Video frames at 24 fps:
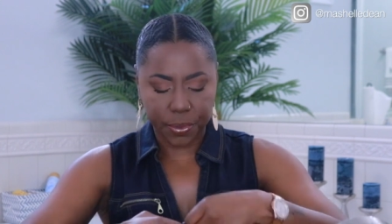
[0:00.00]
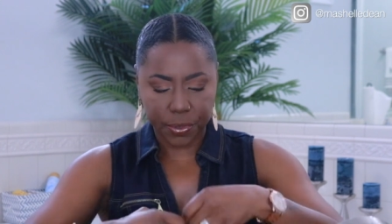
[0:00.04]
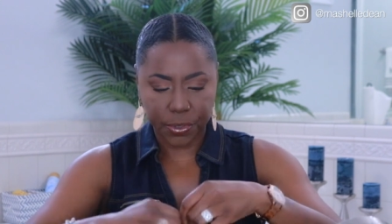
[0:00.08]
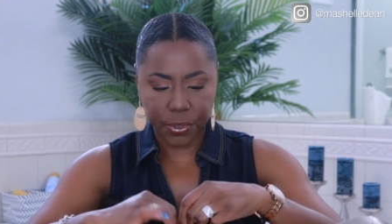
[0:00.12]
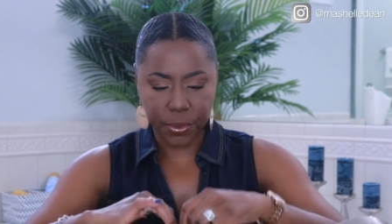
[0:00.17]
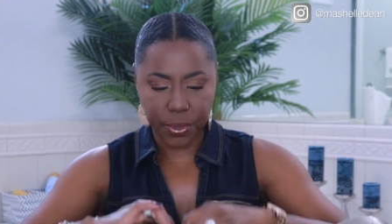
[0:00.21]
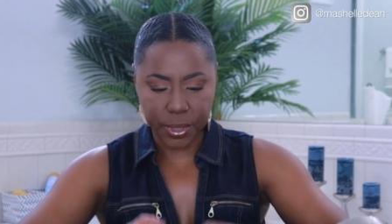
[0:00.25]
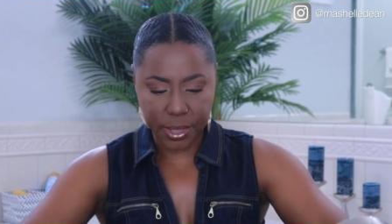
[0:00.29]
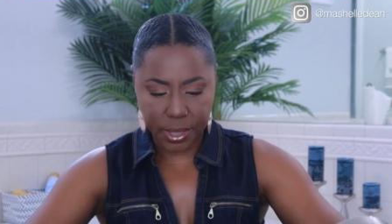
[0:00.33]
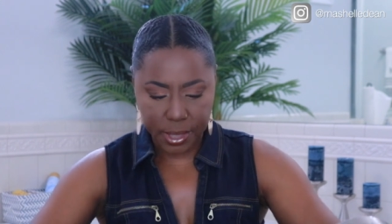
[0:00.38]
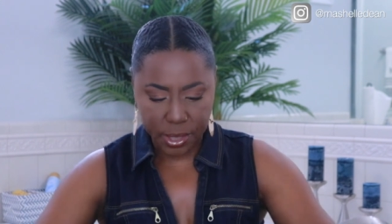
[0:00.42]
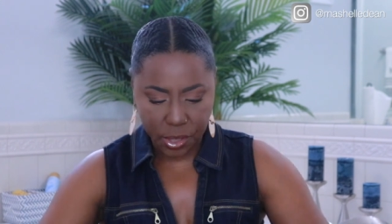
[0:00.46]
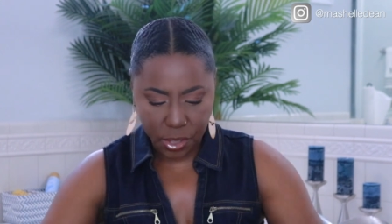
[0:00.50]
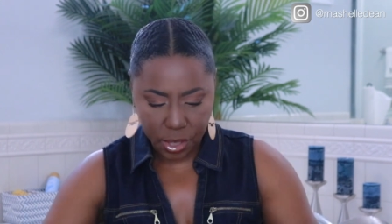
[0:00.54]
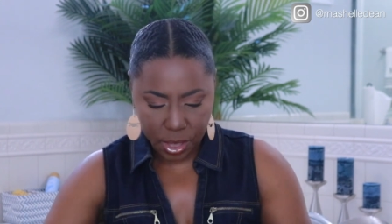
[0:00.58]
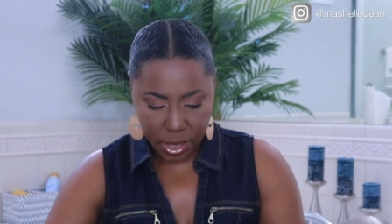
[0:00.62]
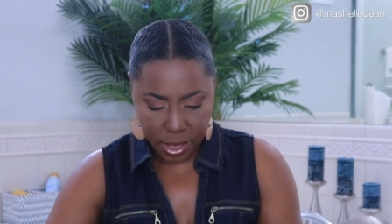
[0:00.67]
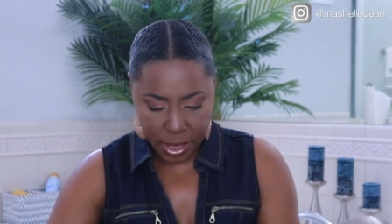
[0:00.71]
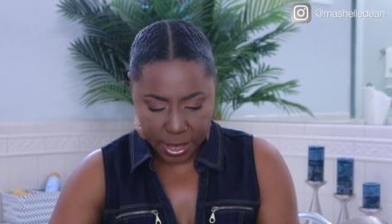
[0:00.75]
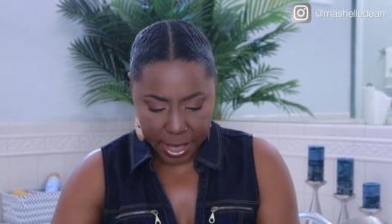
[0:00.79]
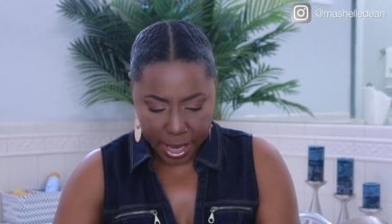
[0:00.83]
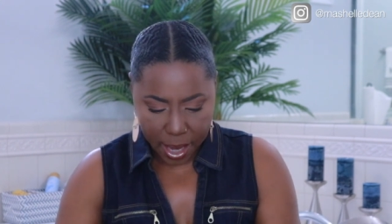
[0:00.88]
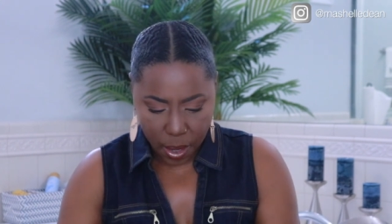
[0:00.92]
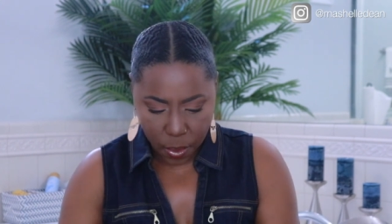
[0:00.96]
So it
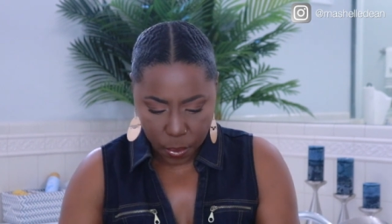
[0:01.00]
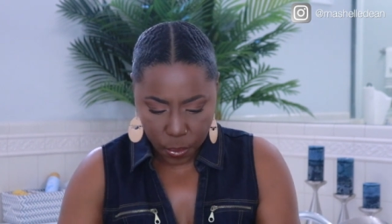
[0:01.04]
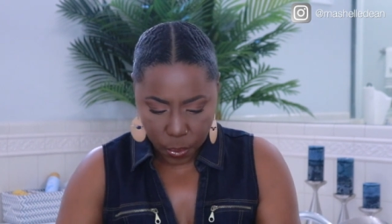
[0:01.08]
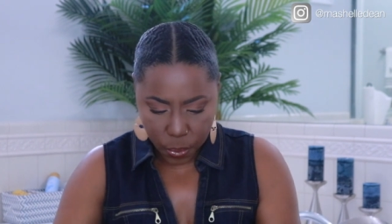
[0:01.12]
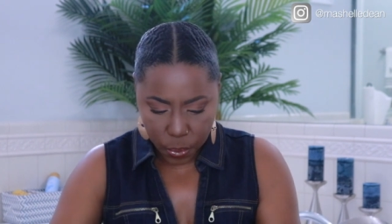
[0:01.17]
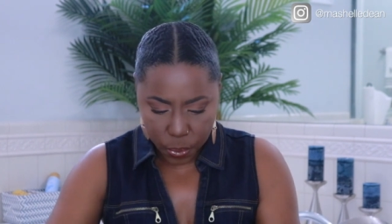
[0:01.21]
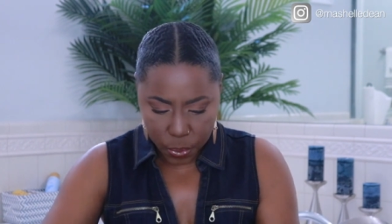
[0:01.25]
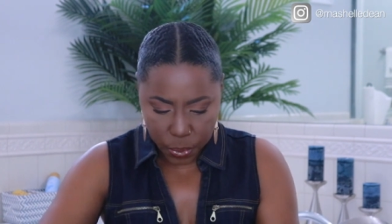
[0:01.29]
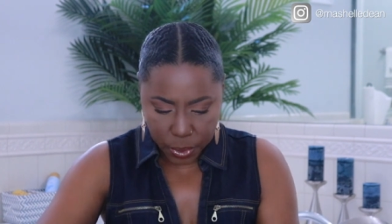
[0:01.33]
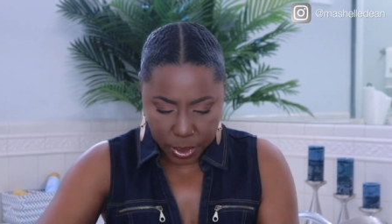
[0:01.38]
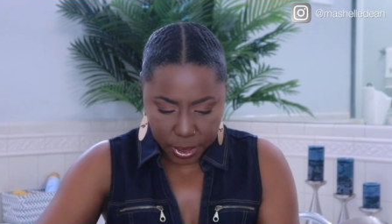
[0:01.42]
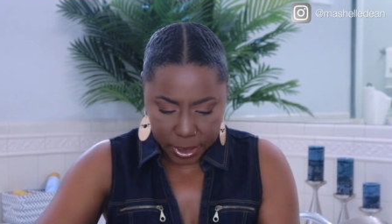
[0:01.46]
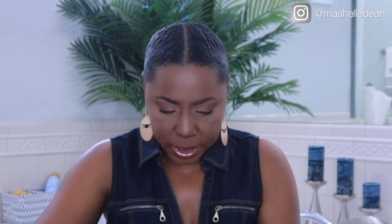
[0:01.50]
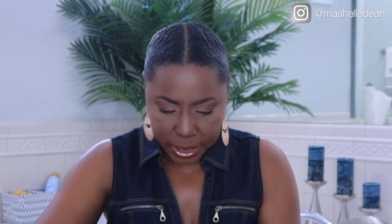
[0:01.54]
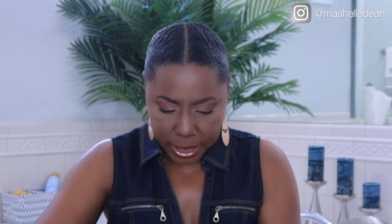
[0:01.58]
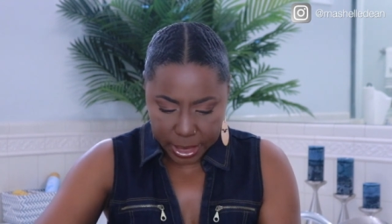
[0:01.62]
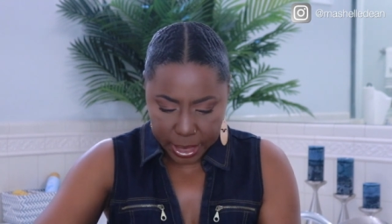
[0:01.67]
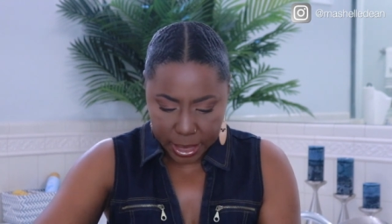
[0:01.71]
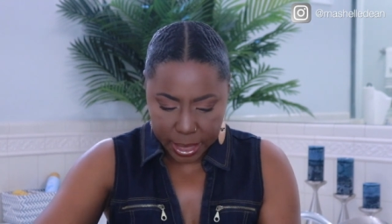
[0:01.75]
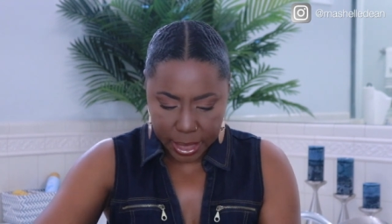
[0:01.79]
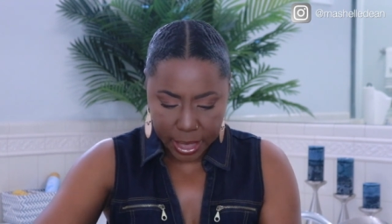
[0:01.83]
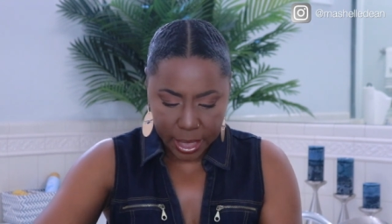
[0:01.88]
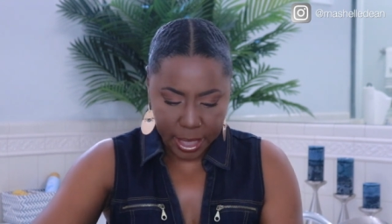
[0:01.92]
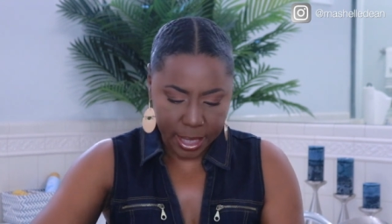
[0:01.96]
cinches down
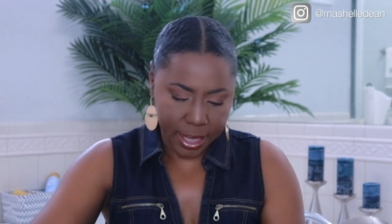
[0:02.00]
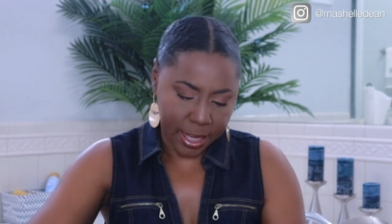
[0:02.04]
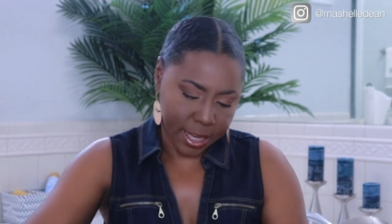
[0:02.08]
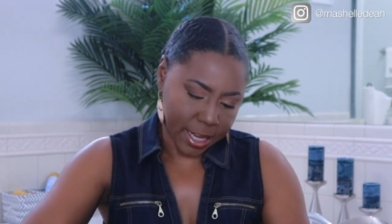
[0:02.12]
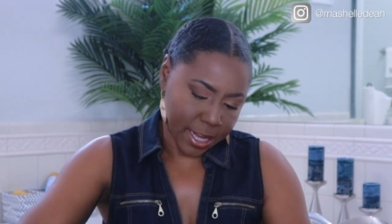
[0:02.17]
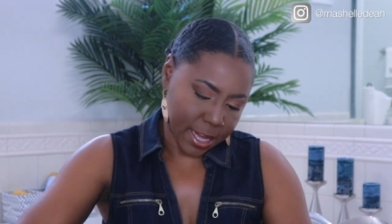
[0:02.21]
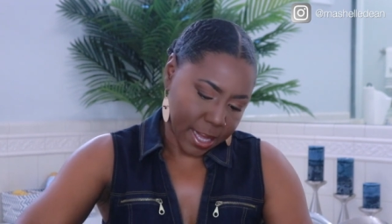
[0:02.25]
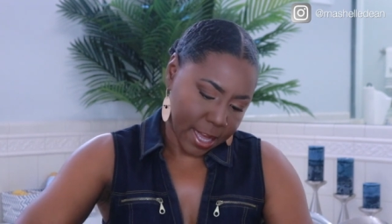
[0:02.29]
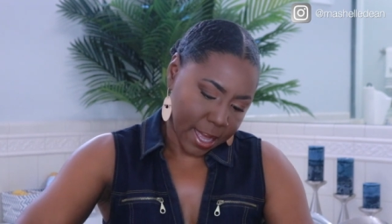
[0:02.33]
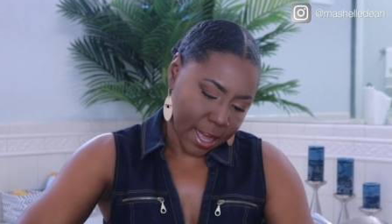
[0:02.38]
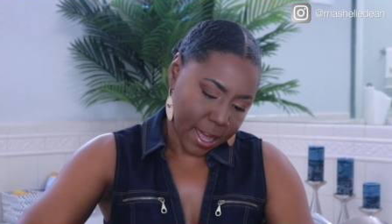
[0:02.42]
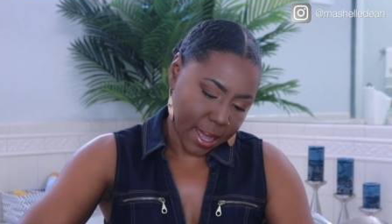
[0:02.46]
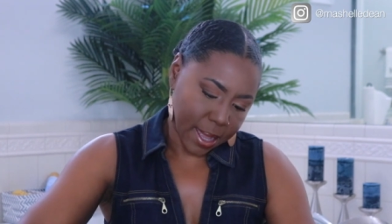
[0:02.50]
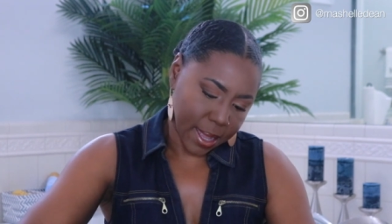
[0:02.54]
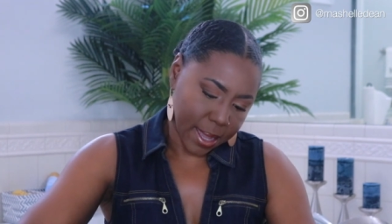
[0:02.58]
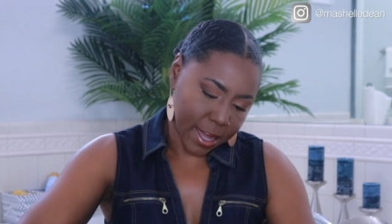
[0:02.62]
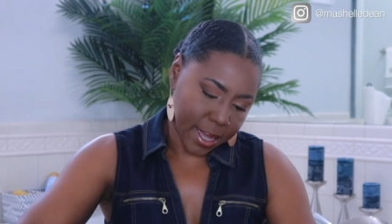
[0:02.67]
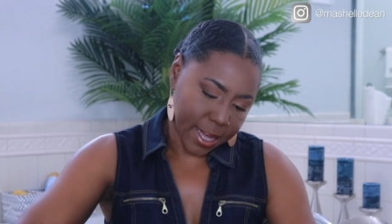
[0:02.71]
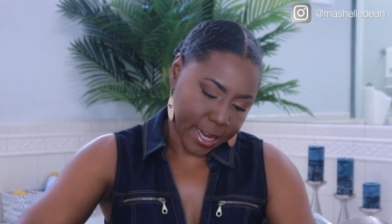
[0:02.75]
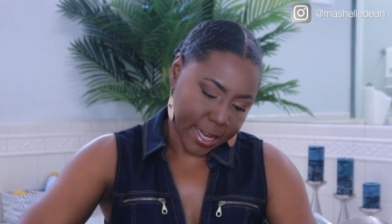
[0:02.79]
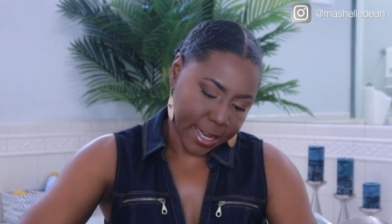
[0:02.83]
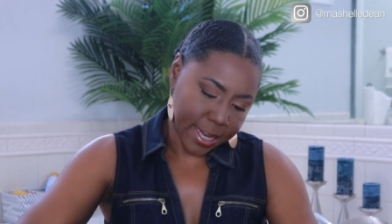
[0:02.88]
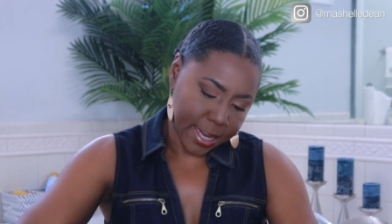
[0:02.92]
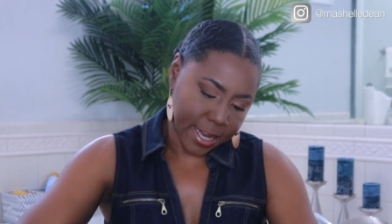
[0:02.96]
really
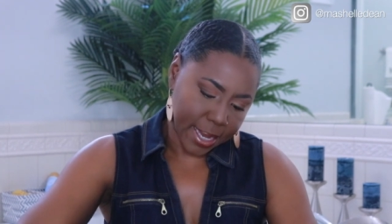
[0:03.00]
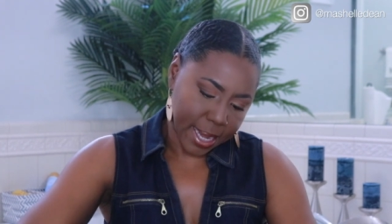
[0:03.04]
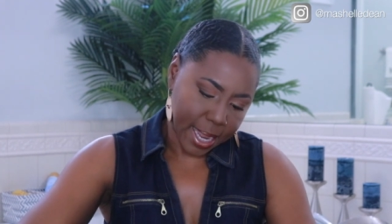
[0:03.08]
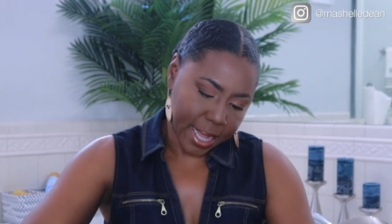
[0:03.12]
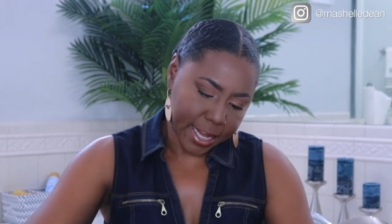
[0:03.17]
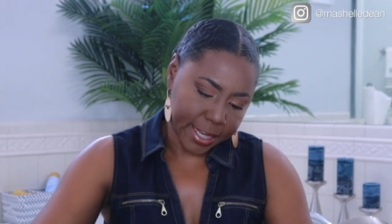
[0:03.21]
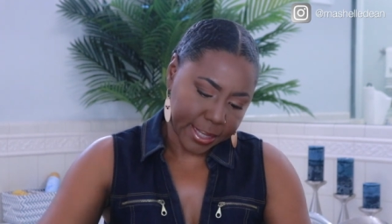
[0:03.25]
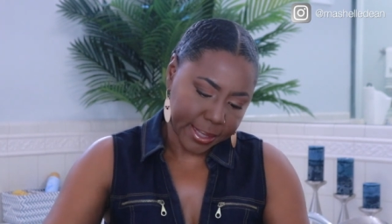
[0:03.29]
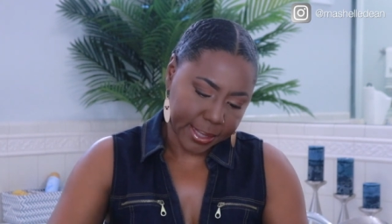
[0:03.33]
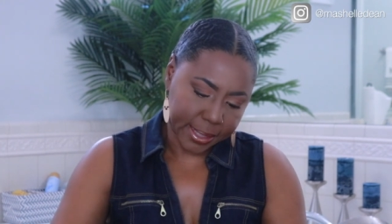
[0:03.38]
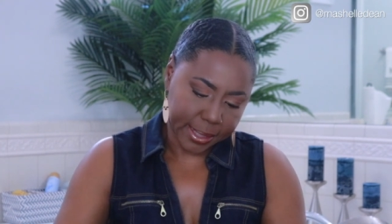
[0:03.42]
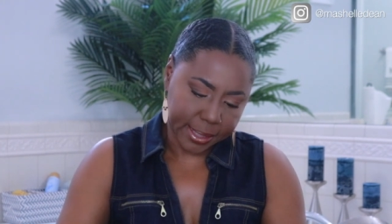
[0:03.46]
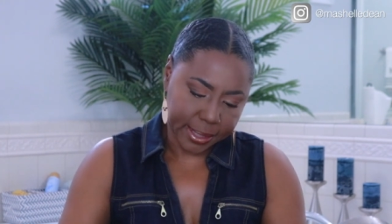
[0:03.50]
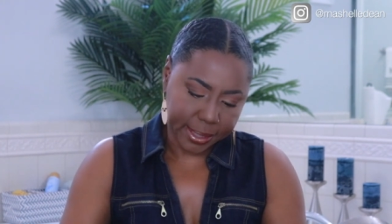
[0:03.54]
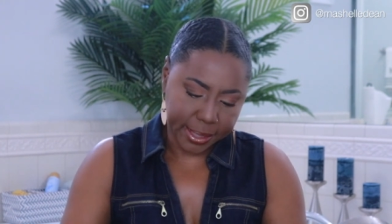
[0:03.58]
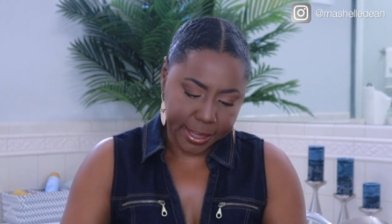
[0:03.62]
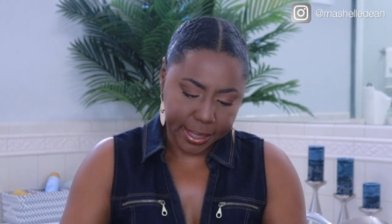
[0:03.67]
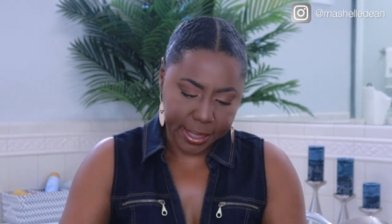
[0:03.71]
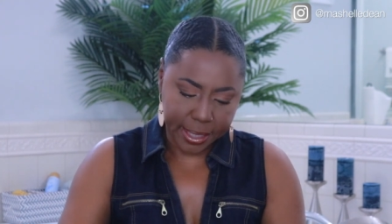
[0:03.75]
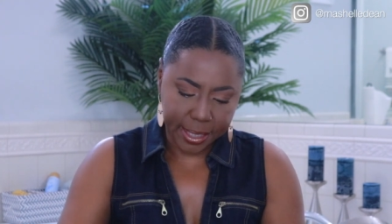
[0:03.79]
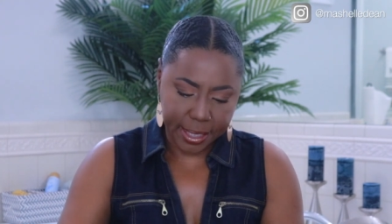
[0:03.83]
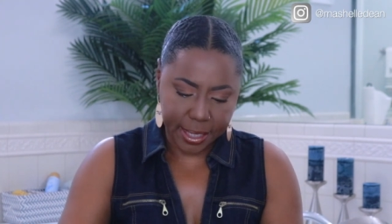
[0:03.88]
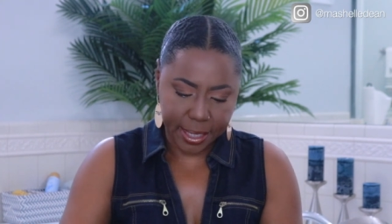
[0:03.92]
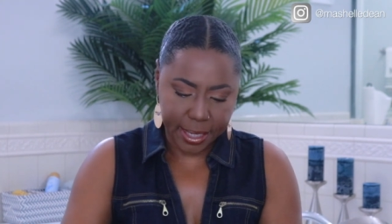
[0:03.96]
Uh,
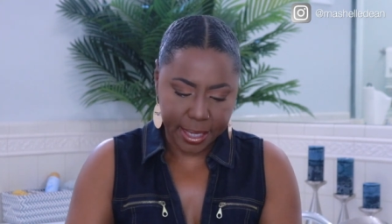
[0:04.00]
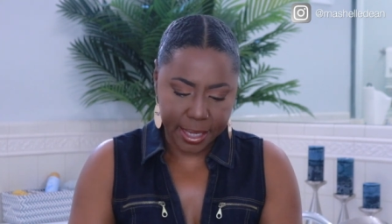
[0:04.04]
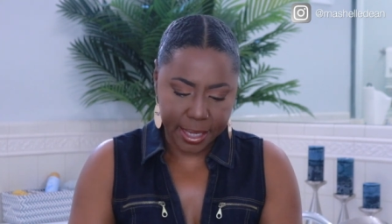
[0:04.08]
nicely.